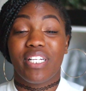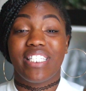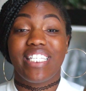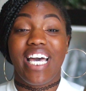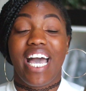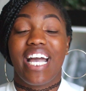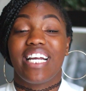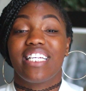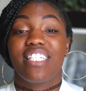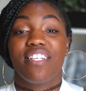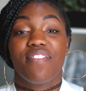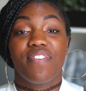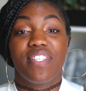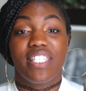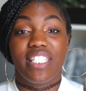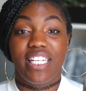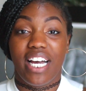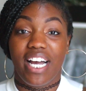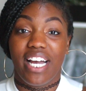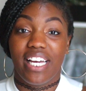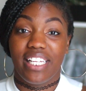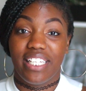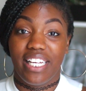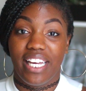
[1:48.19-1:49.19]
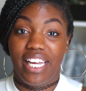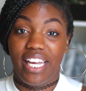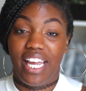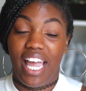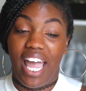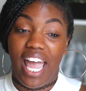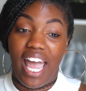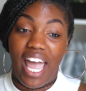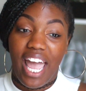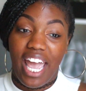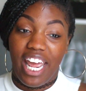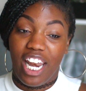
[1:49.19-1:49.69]
Protective styling.
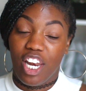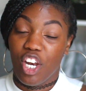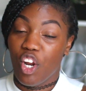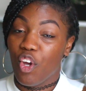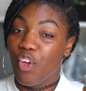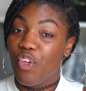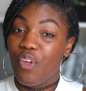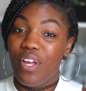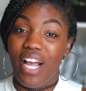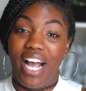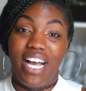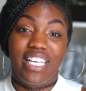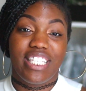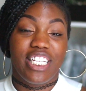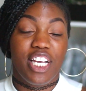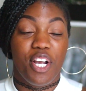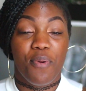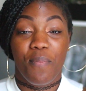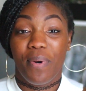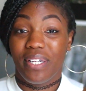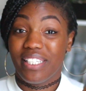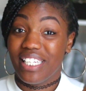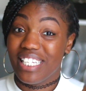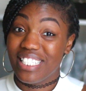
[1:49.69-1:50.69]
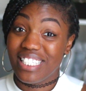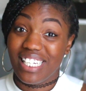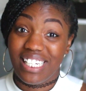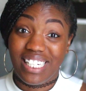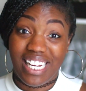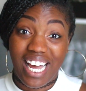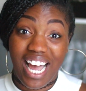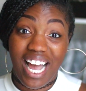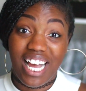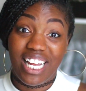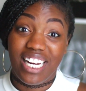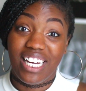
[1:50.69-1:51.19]
And I know you guys hear about this a
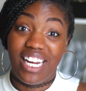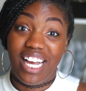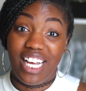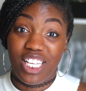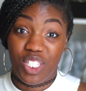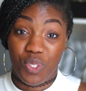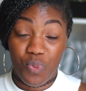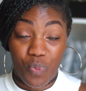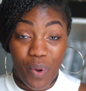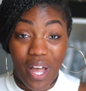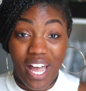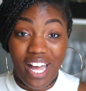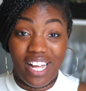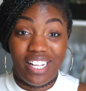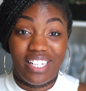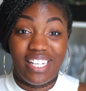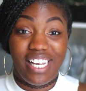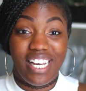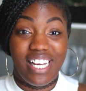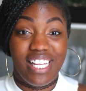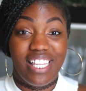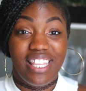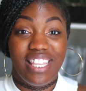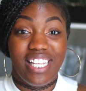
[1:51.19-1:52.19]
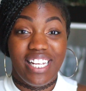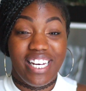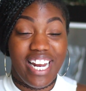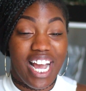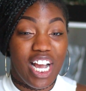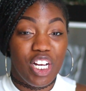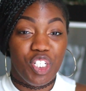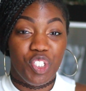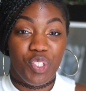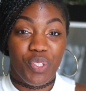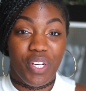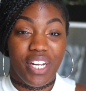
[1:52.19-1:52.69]
lot as well in the
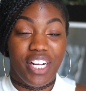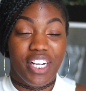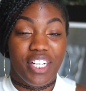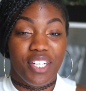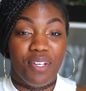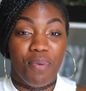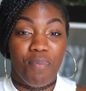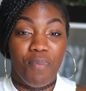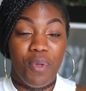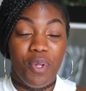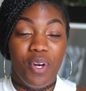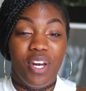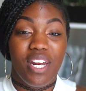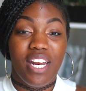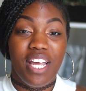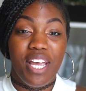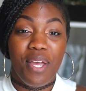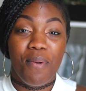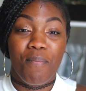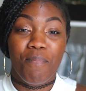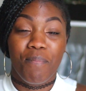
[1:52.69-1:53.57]
natural hair community,